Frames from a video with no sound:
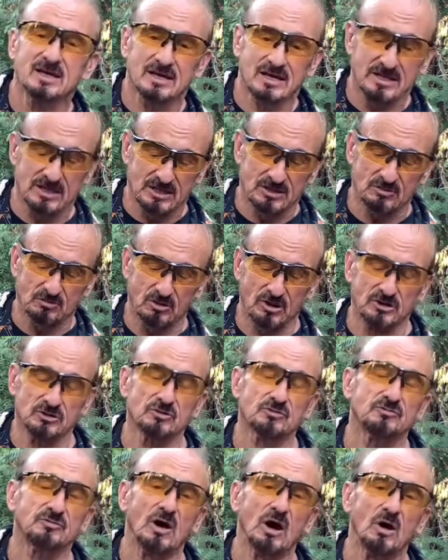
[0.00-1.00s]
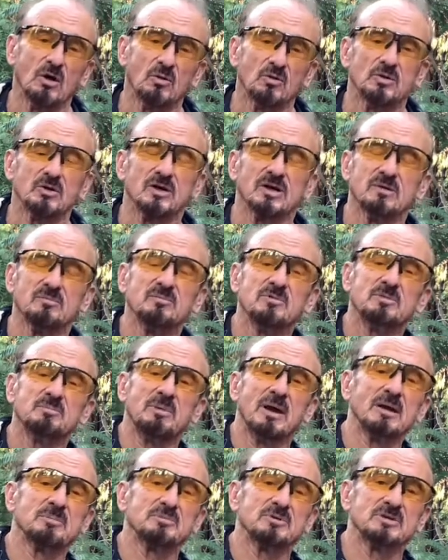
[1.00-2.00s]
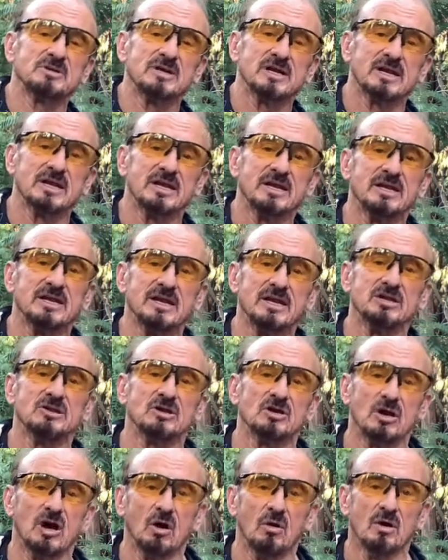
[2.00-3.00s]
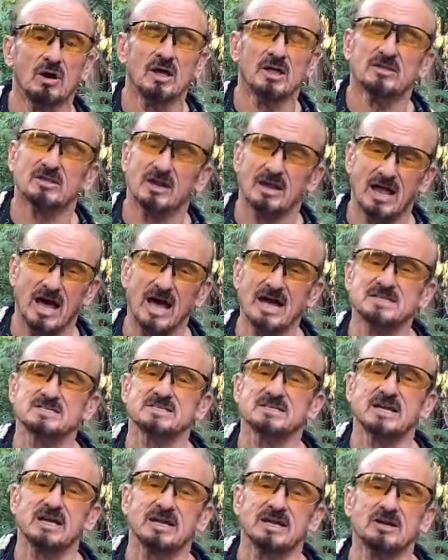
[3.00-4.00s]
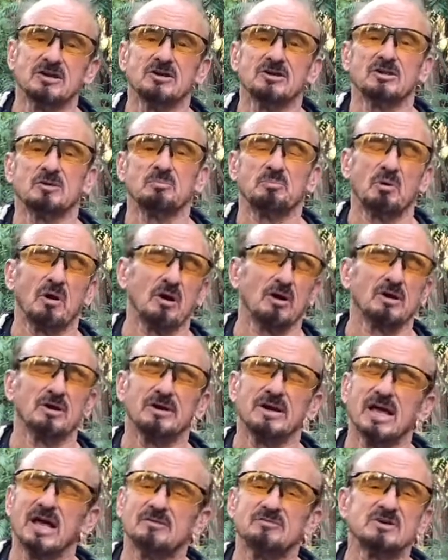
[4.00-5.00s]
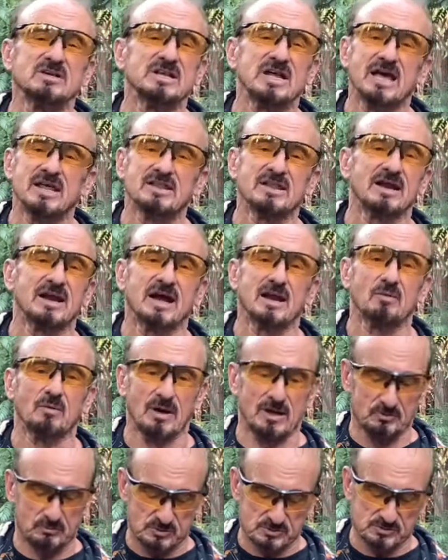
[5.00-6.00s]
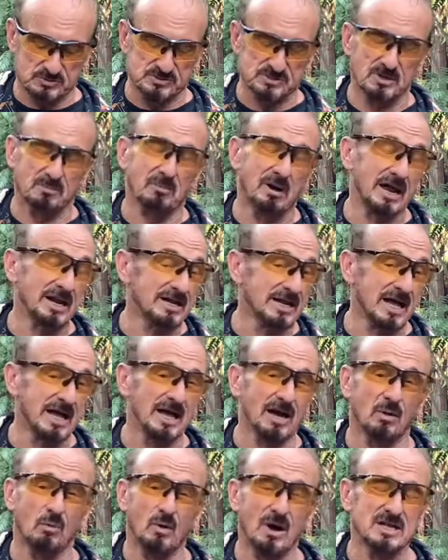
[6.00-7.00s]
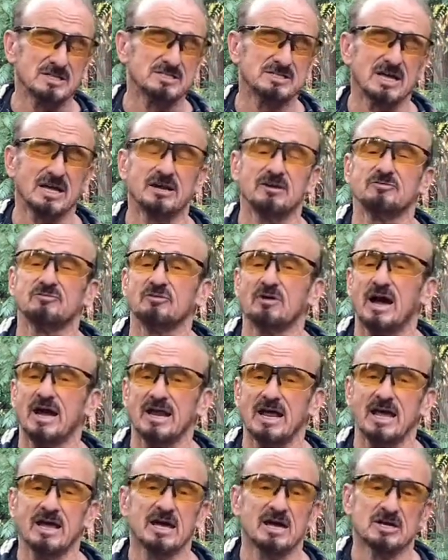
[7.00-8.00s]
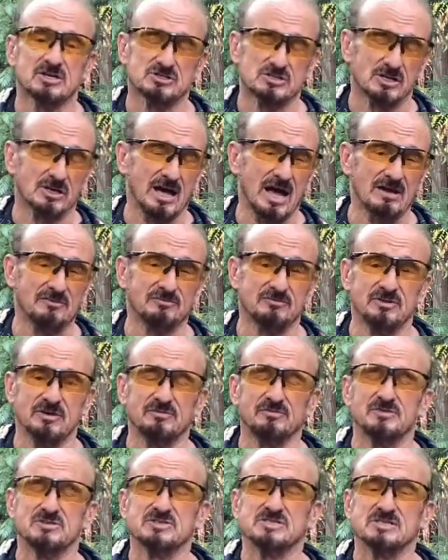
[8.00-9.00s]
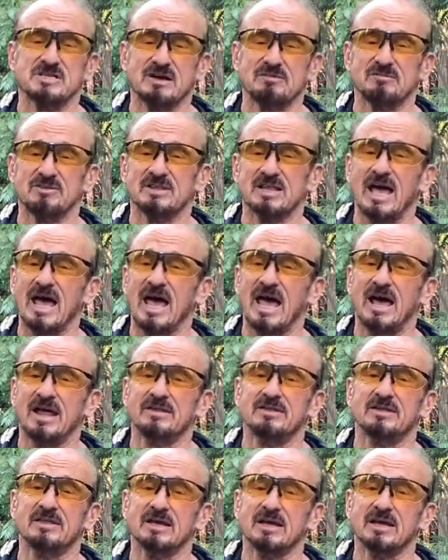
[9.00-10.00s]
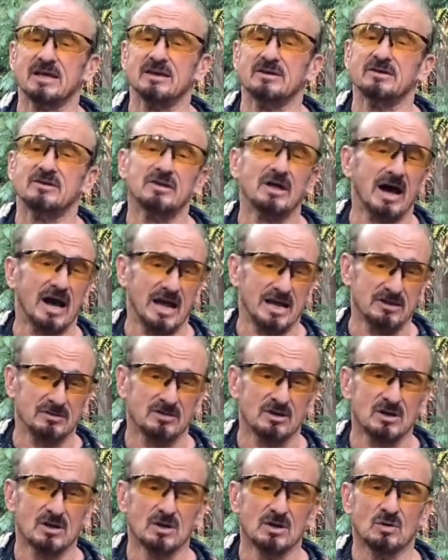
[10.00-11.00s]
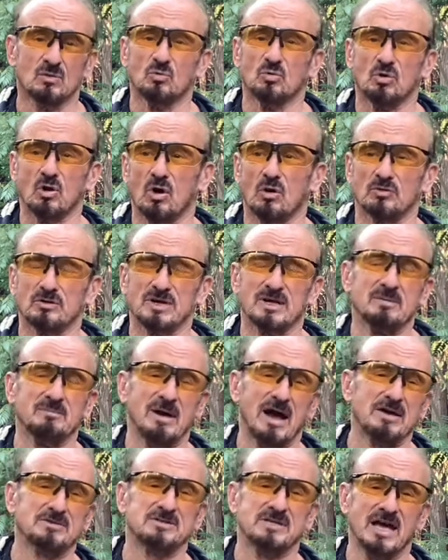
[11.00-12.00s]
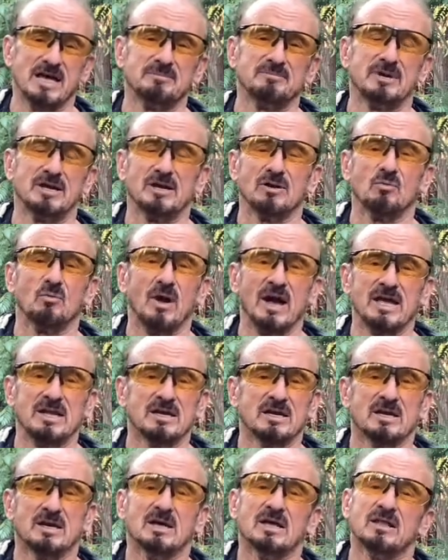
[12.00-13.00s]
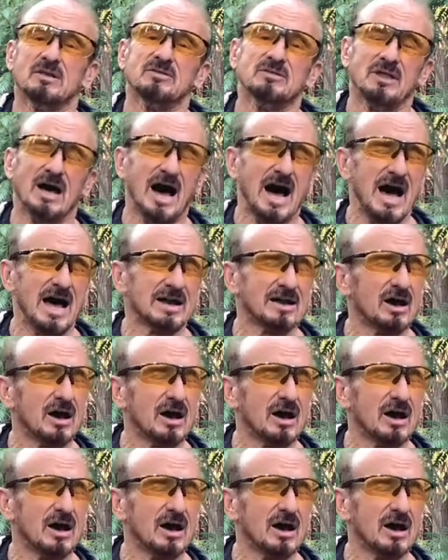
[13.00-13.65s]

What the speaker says: either on your phone or give them the paper ticket, and in you go. The lines to get into the park on every day that I went, which was a Monday, a Wednesday, and a Friday, July 5th, the 7th, and the 9th, were only about 10-minute wait. Not